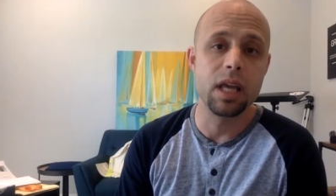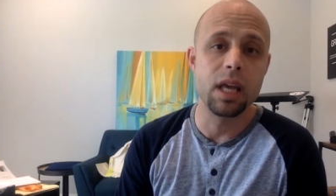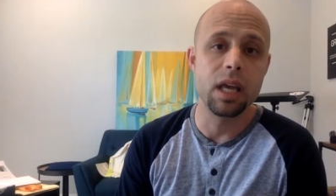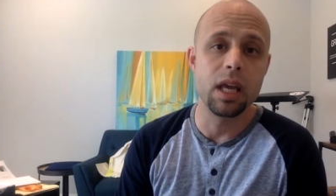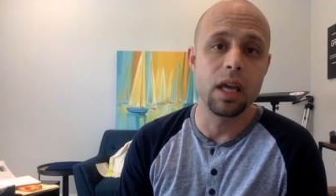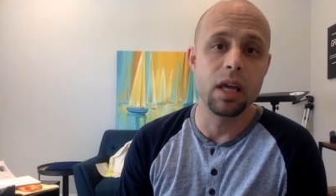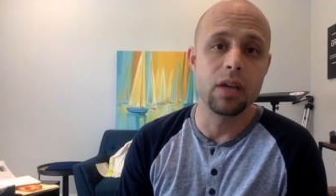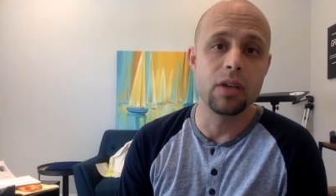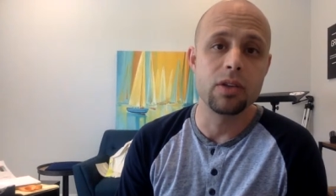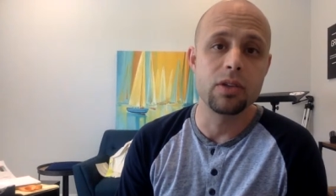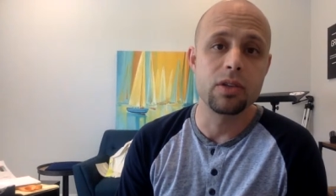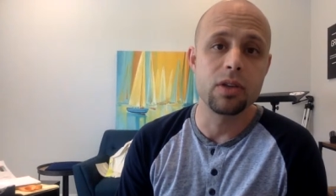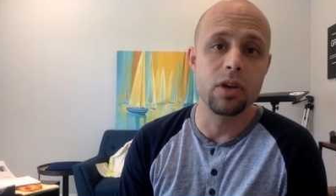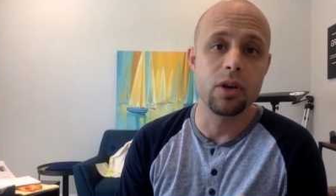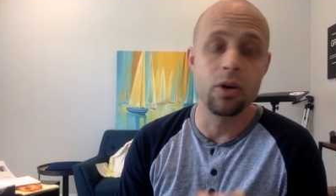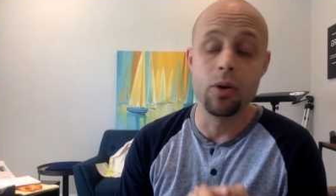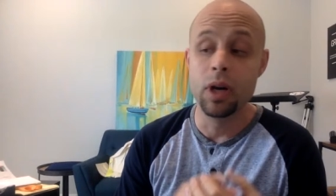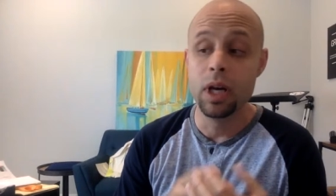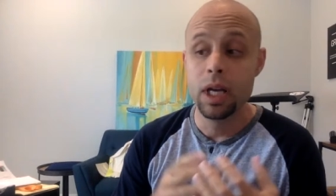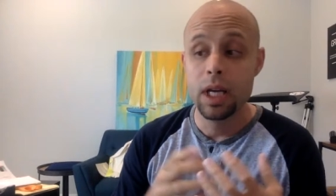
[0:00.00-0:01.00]
And
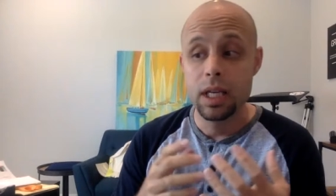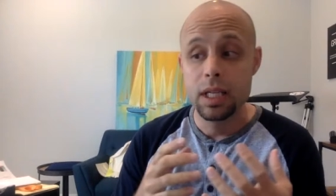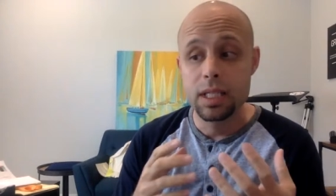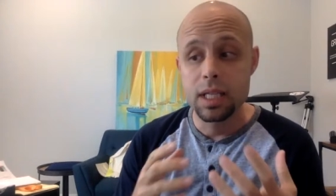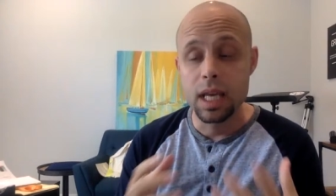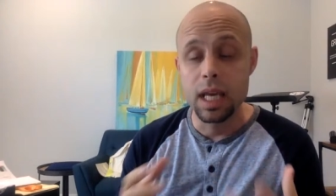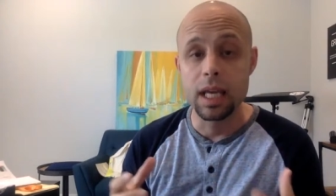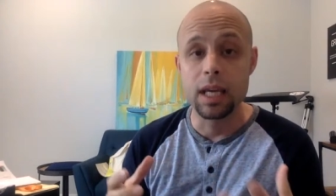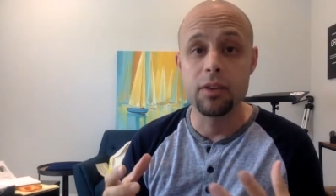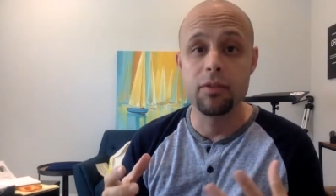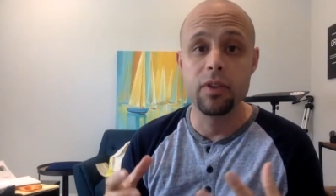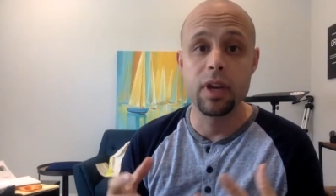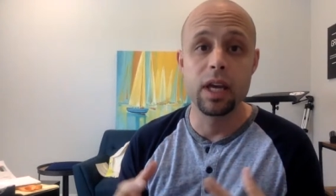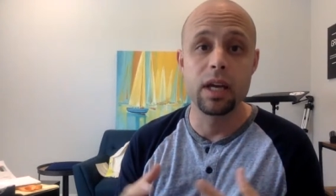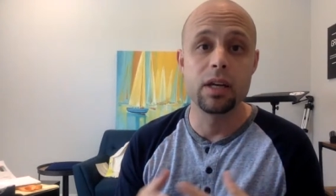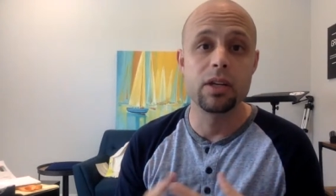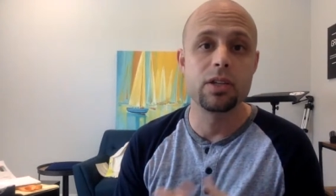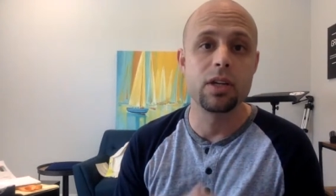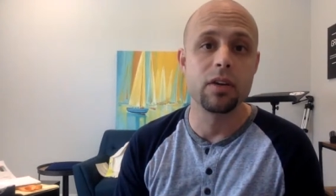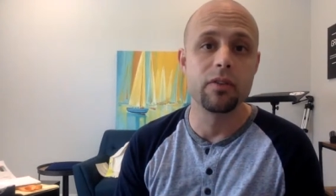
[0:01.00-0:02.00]
so take
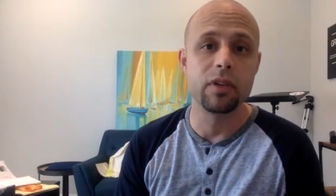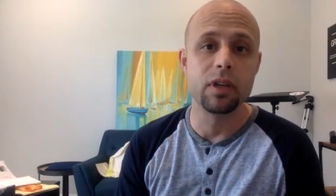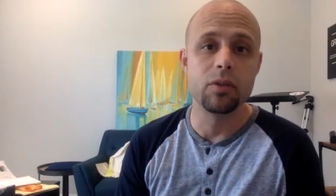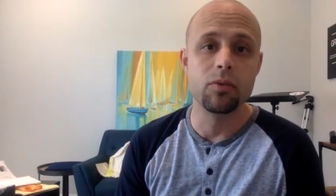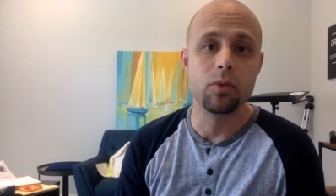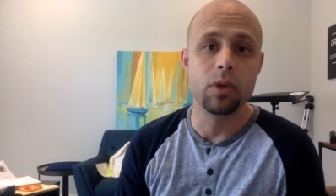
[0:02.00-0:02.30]
advantage of it.